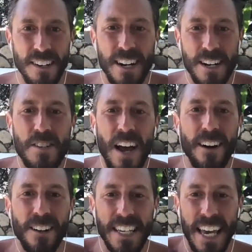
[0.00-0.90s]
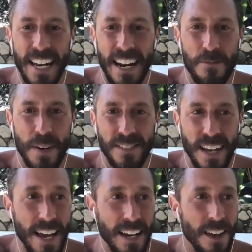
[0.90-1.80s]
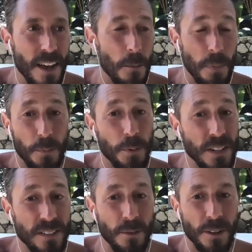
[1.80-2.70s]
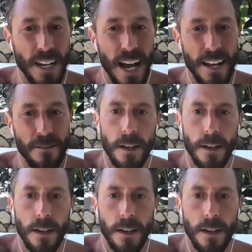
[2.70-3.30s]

not an entirely canine-based diet, but a pretty similar diet.